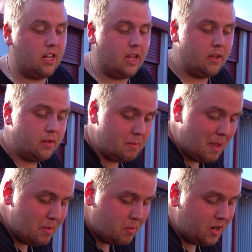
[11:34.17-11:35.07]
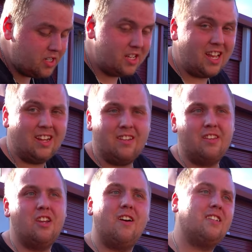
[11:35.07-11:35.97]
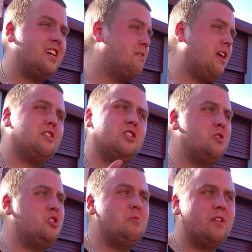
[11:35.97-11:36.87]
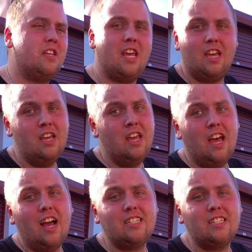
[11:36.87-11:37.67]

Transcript: Like it might be worse than that. You know, I sound like so stupid today. I